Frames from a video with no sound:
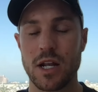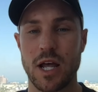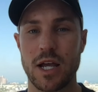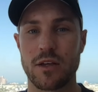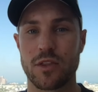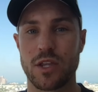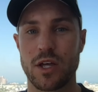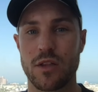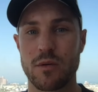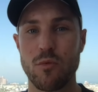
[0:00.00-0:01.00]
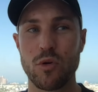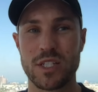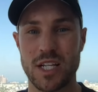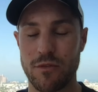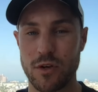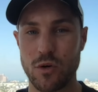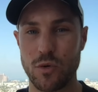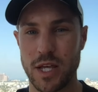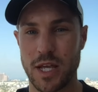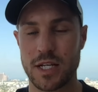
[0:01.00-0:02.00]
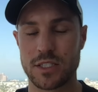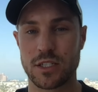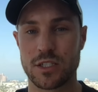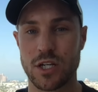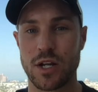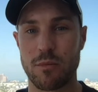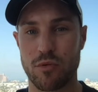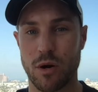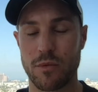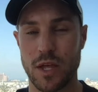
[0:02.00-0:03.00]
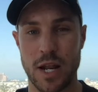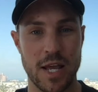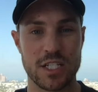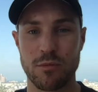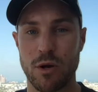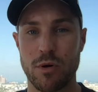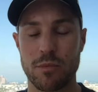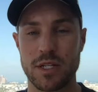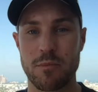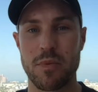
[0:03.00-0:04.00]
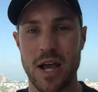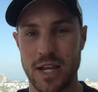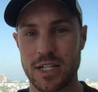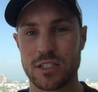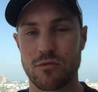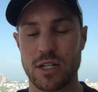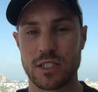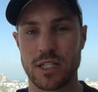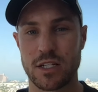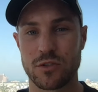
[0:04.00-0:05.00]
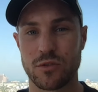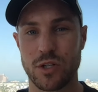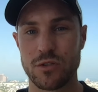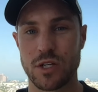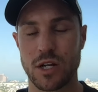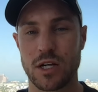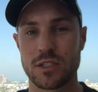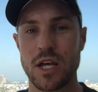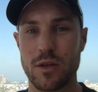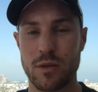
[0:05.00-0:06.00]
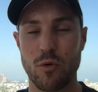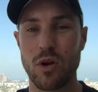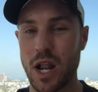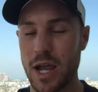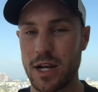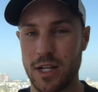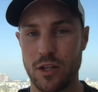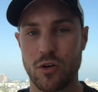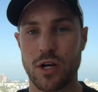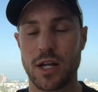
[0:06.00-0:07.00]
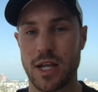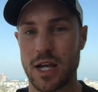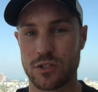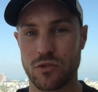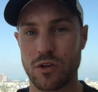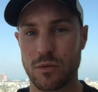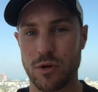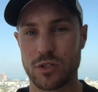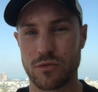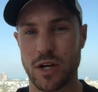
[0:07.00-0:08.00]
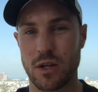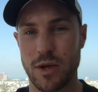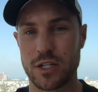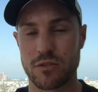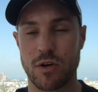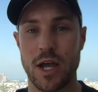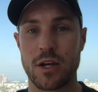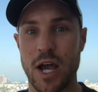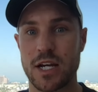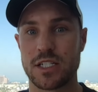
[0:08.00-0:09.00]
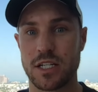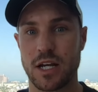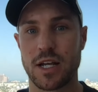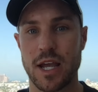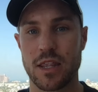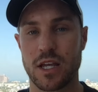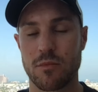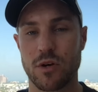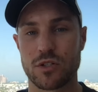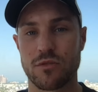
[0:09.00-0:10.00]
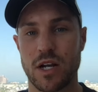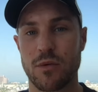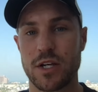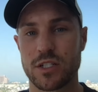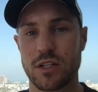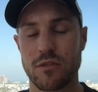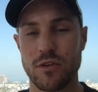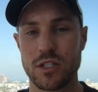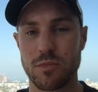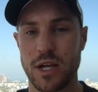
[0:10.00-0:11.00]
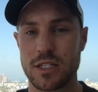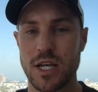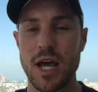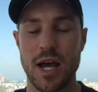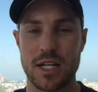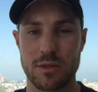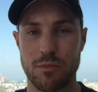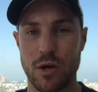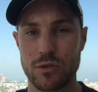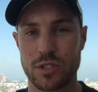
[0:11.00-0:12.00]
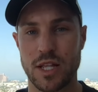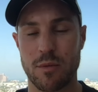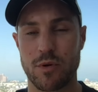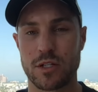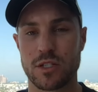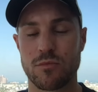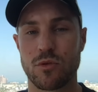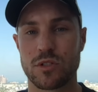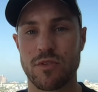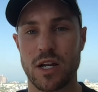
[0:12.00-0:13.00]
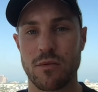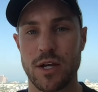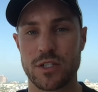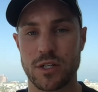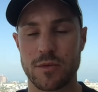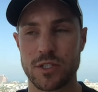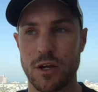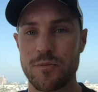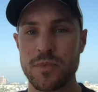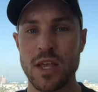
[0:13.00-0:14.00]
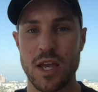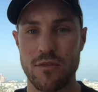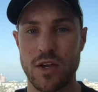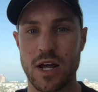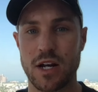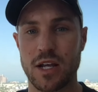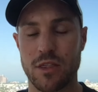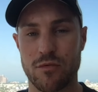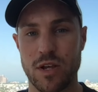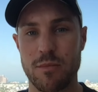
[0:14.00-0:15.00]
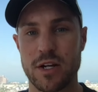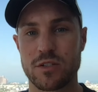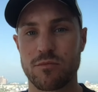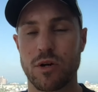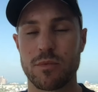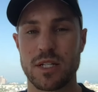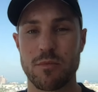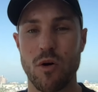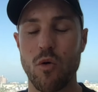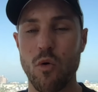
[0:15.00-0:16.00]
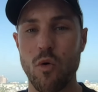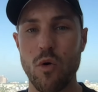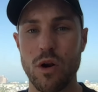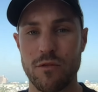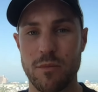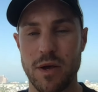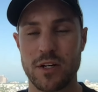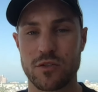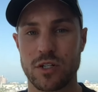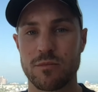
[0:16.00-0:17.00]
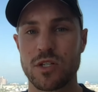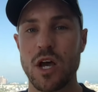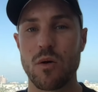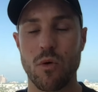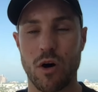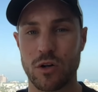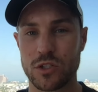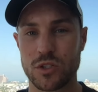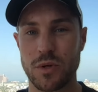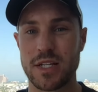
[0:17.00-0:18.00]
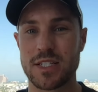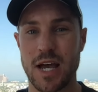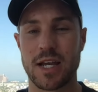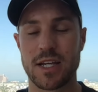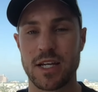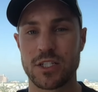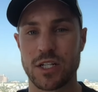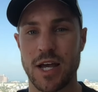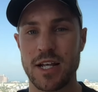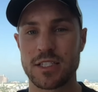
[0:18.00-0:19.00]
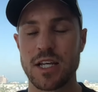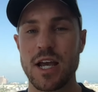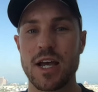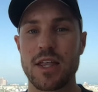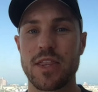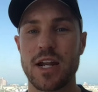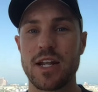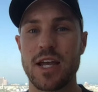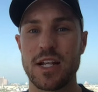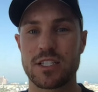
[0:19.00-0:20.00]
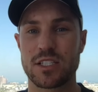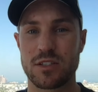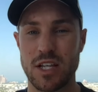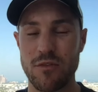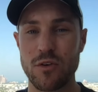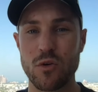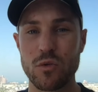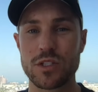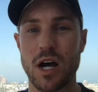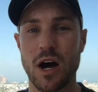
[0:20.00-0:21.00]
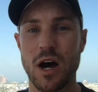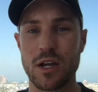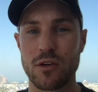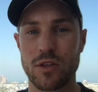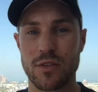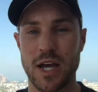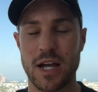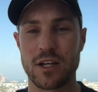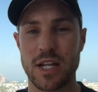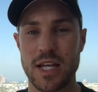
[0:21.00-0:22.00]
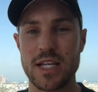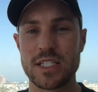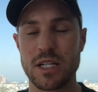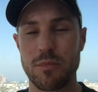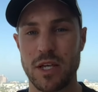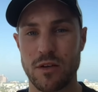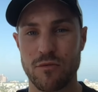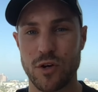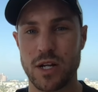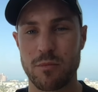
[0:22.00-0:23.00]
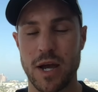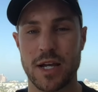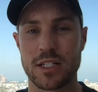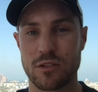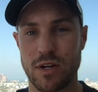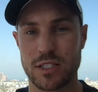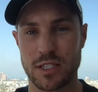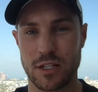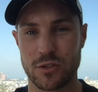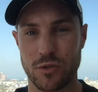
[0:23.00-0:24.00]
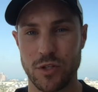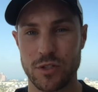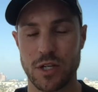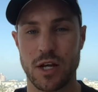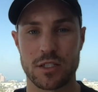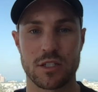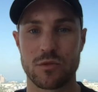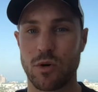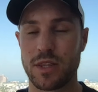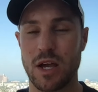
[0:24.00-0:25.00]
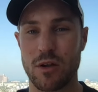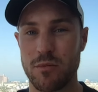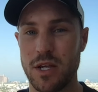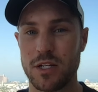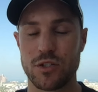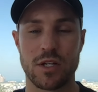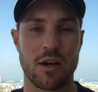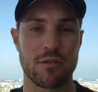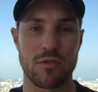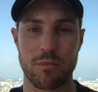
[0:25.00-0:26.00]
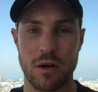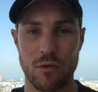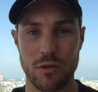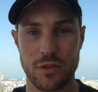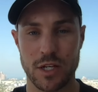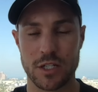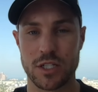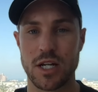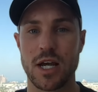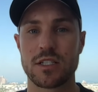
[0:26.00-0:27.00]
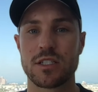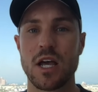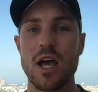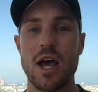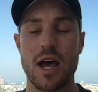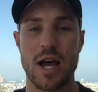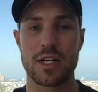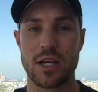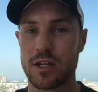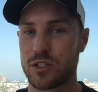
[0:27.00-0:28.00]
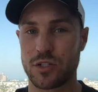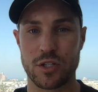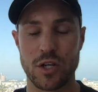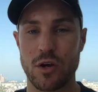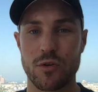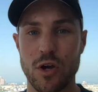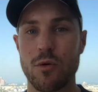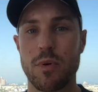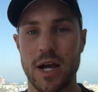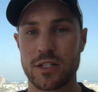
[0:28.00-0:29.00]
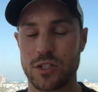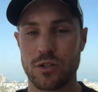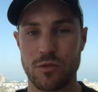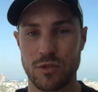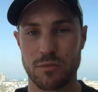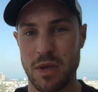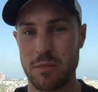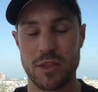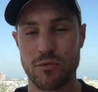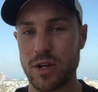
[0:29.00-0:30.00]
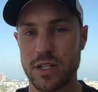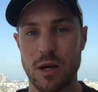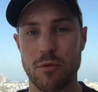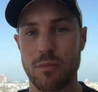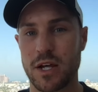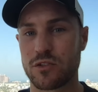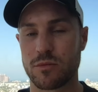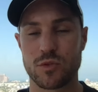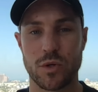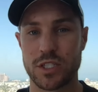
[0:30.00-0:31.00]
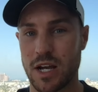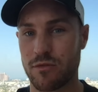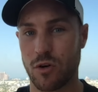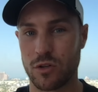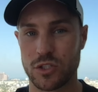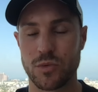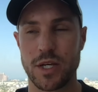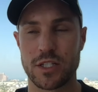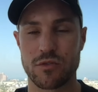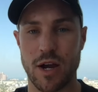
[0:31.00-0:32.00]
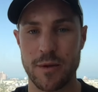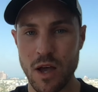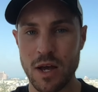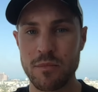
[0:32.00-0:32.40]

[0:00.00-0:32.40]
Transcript: Like the more difficult it is to turn an HMO property back into residential use class, the more likely that you're going to get a strong commercial valuation, right? And you're actually going to get the commercial valuation in the first place, as opposed to that bricks and mortar valuation. So if you had like a three bedroom property, but all of the bedrooms were en suites and kitchenettes, then it's difficult to argue that that could easily be converted back into residential use class, because what that would mean is you'd have to rip out all of the kitchenettes and, you know, go back to maybe three double bedrooms which have en suites, right?